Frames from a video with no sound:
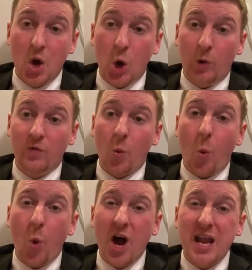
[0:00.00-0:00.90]
over
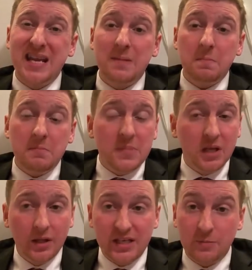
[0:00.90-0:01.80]
1
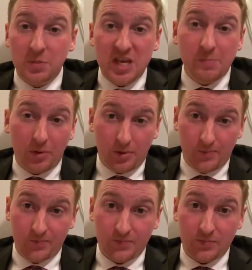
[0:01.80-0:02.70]
million people
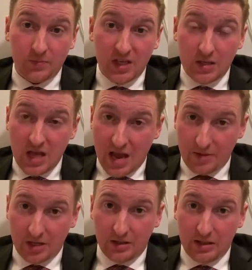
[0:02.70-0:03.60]
in Yemen